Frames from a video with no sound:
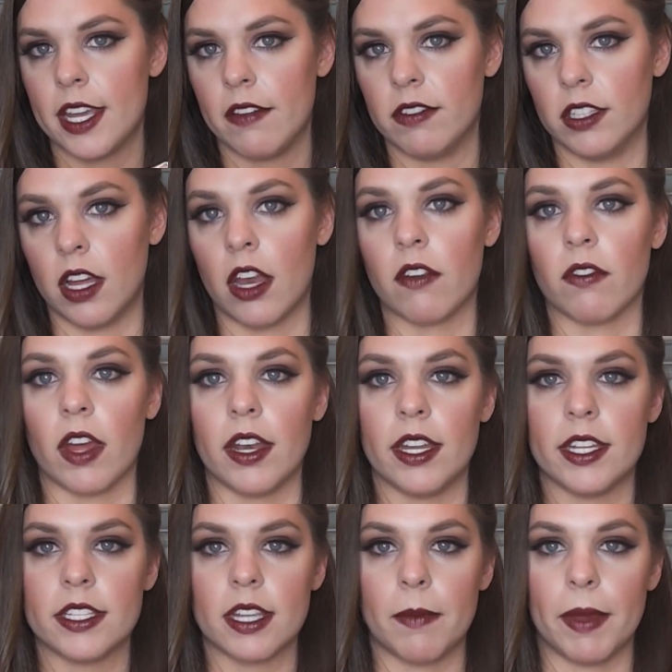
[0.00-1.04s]
I have a lot of
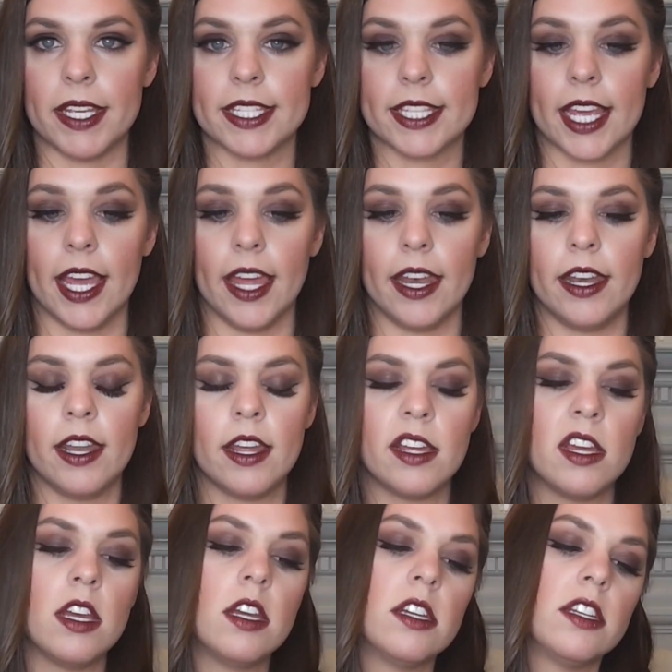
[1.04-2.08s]
redness in my skin.
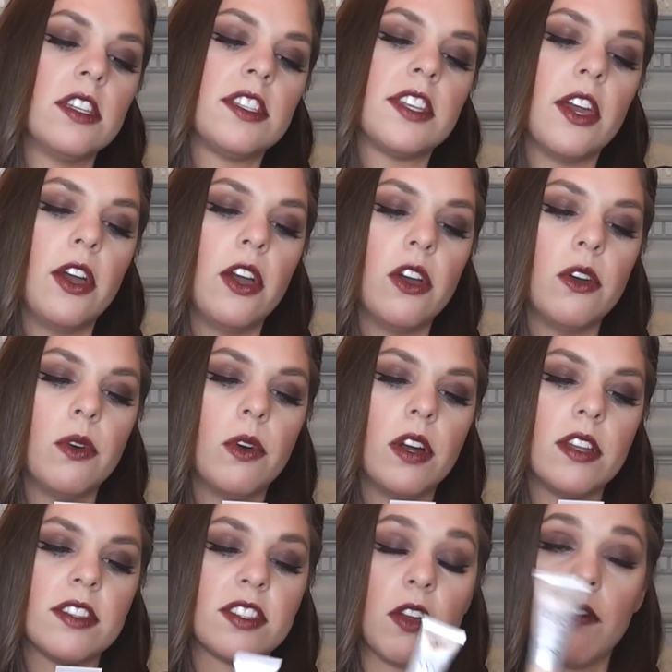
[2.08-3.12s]

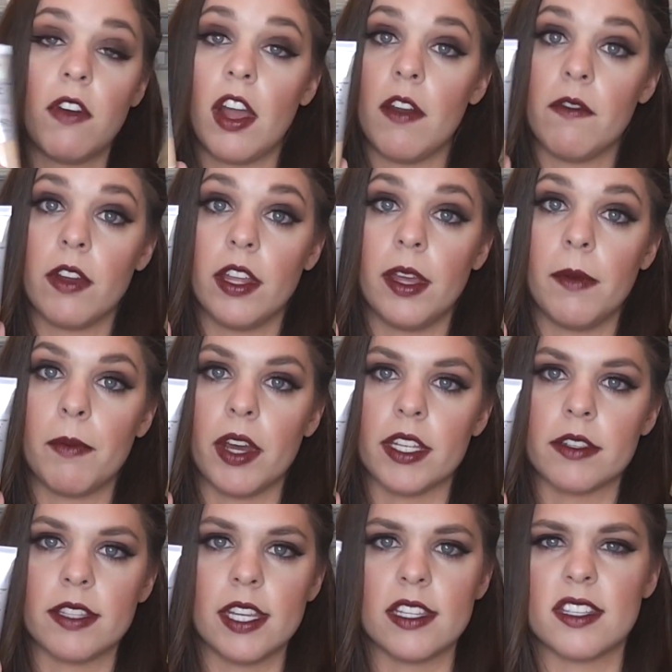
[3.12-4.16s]
So far I'm really
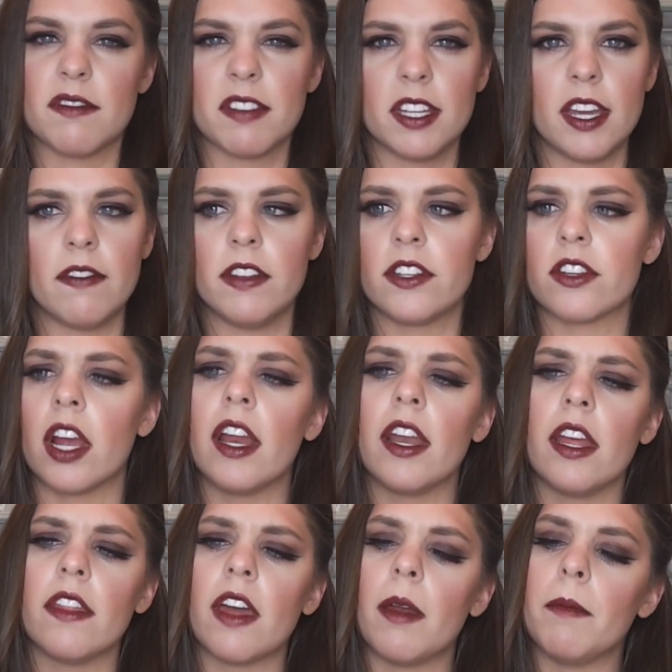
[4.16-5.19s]
impressed with this. I really haven't tried
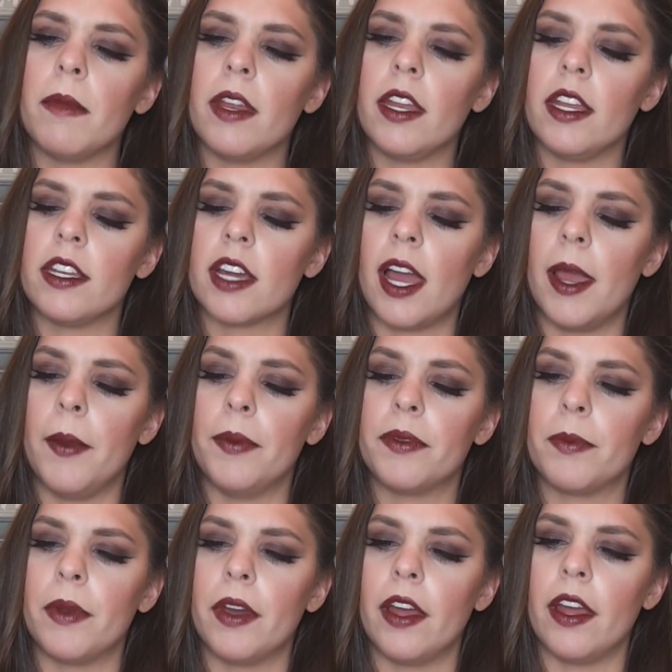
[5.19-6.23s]
it that many
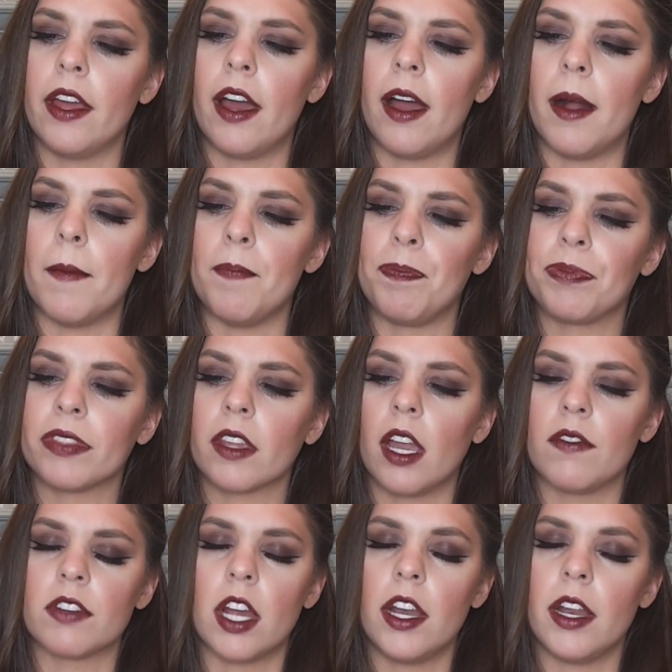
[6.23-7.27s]
times, but
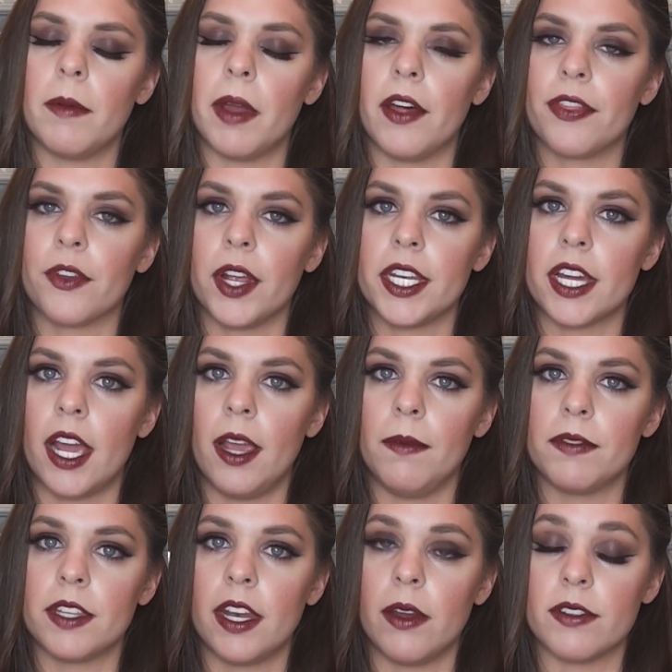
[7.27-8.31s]
I've tried it about 3
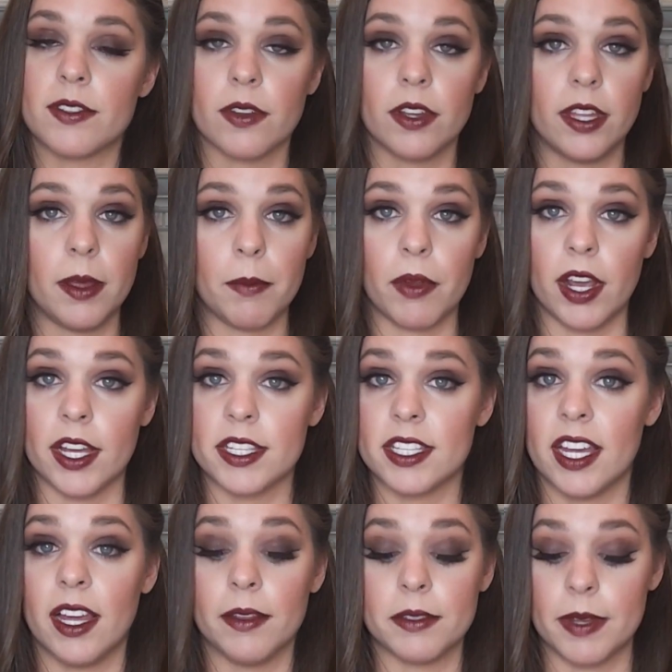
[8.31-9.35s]
times and I was really impressed.
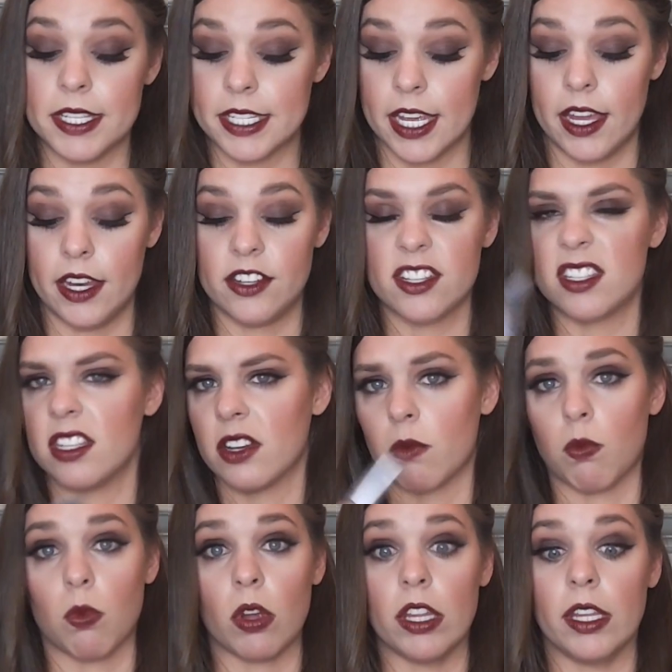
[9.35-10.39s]
It helps my skin just look
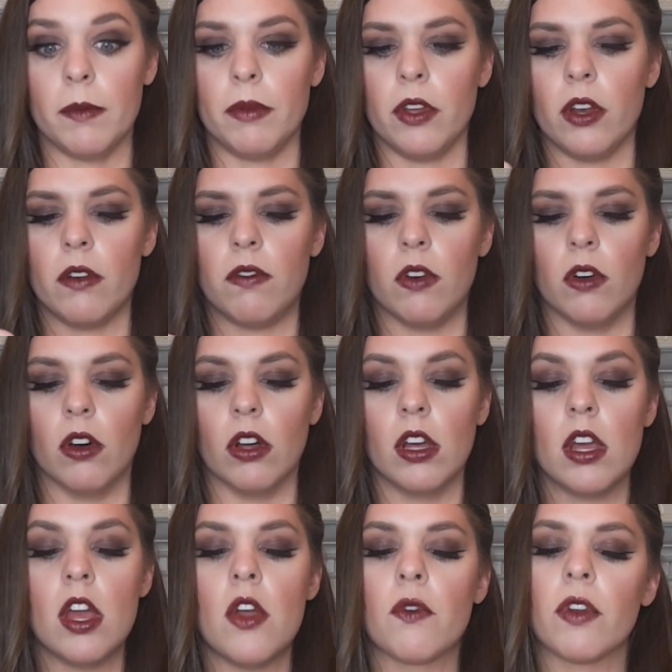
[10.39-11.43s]
really beautiful,
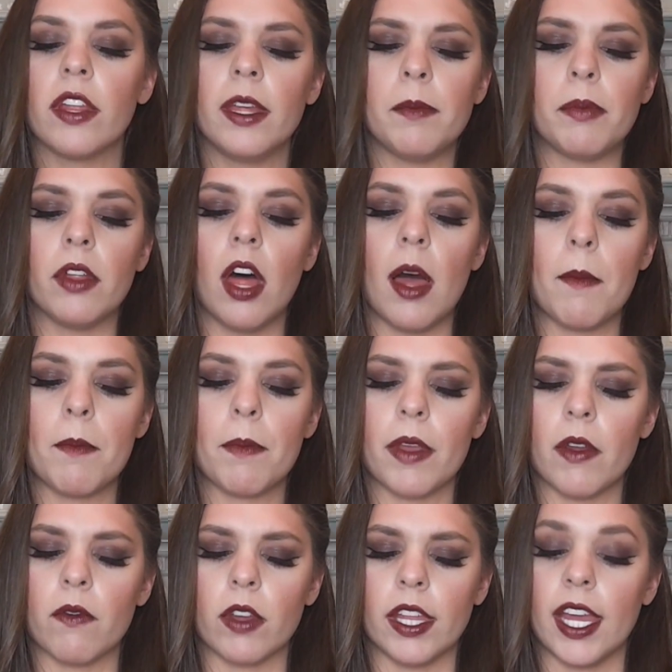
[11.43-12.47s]
really plump
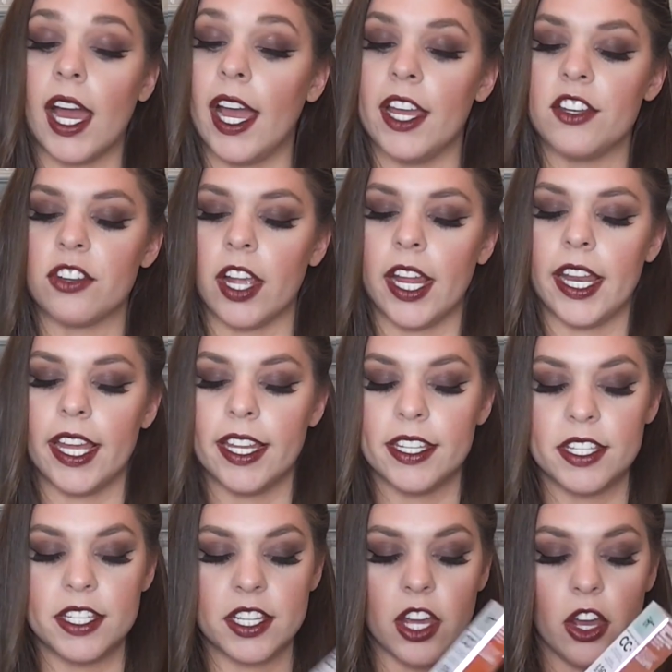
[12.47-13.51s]
and really hydrated.
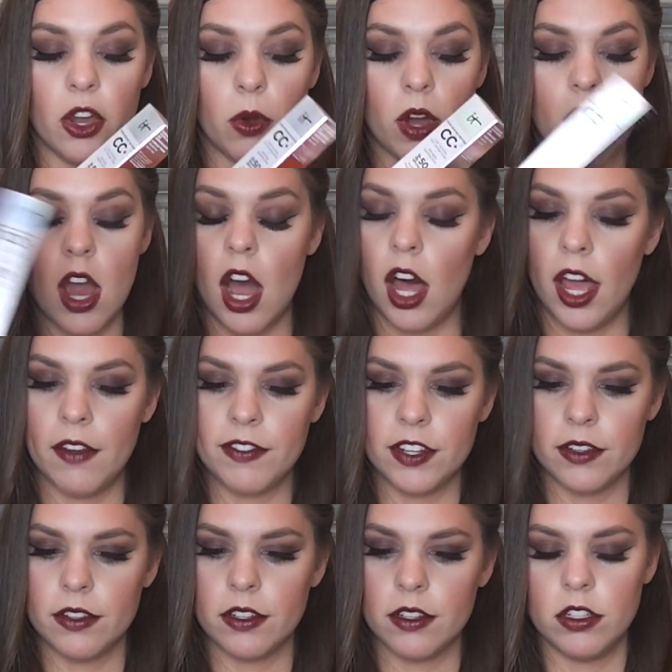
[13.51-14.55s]
So I'll have to
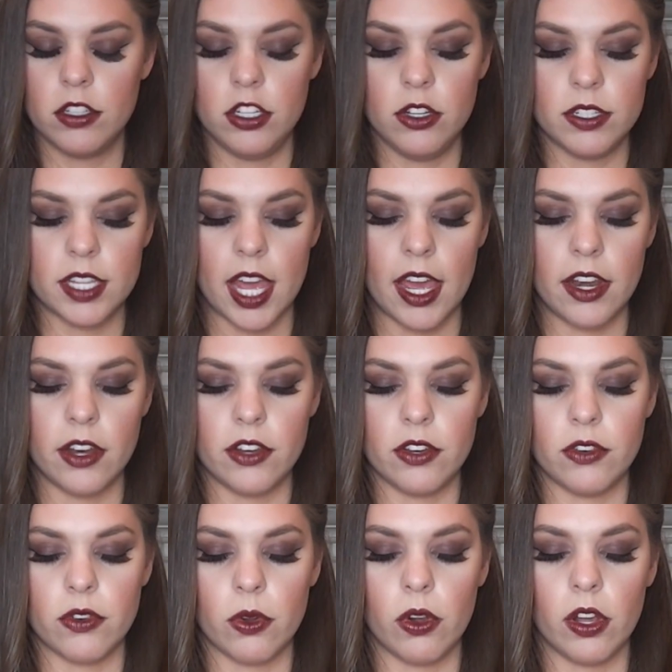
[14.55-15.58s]
use that in a
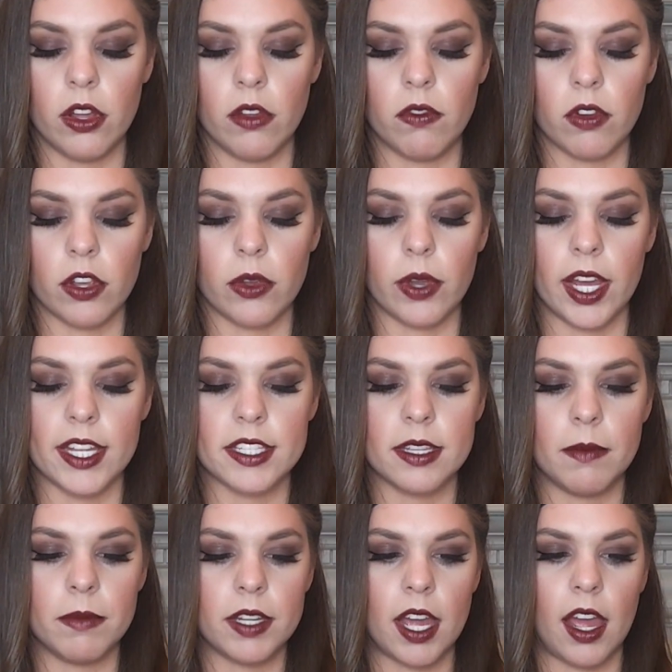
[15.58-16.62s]
tutorial for you guys
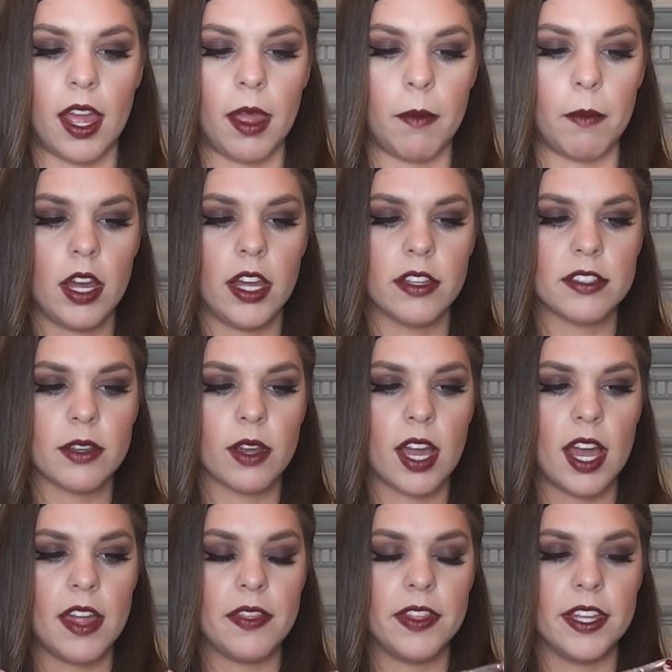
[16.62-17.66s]
sometime. I also
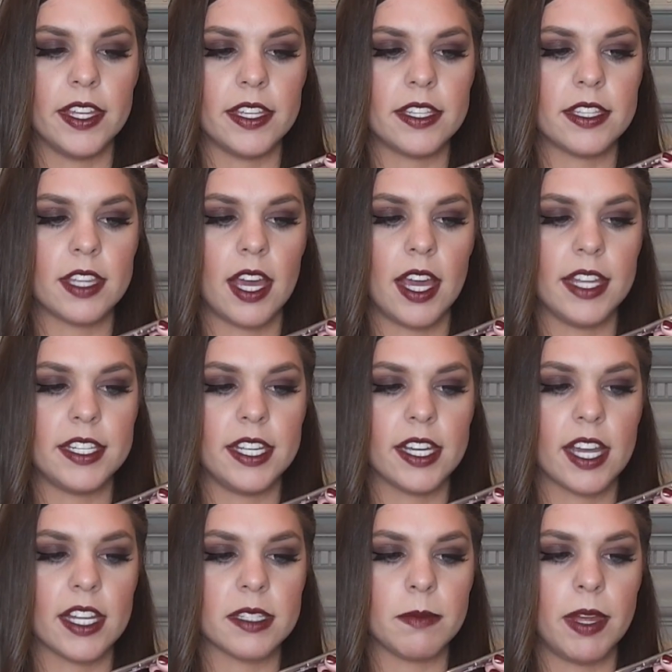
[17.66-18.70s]
got this IT
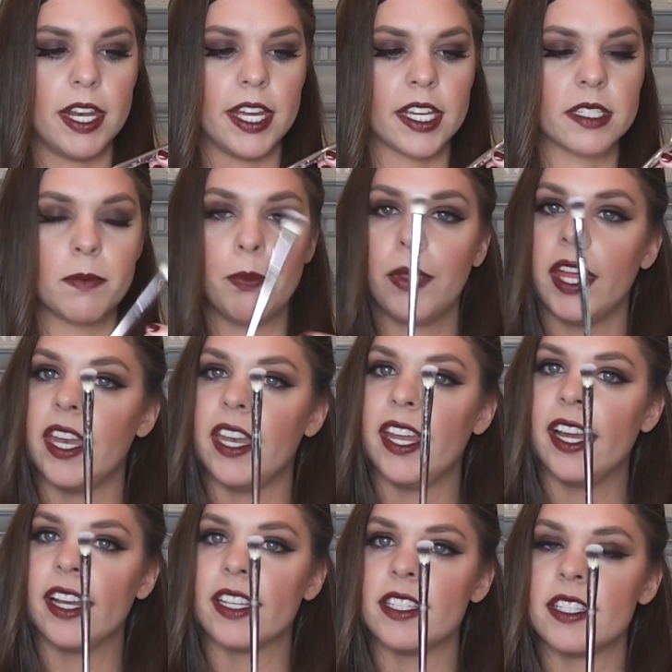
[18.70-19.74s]
Cosmetics
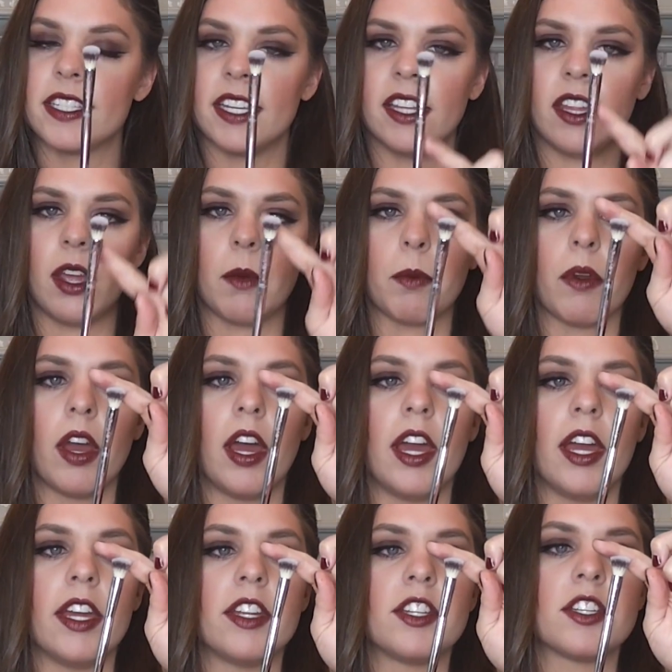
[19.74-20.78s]
Blending Concealer
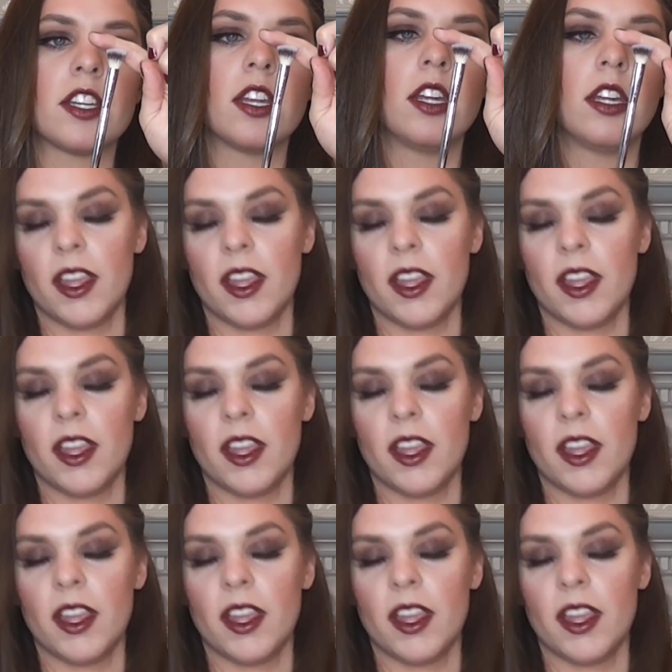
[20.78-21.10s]
Brush.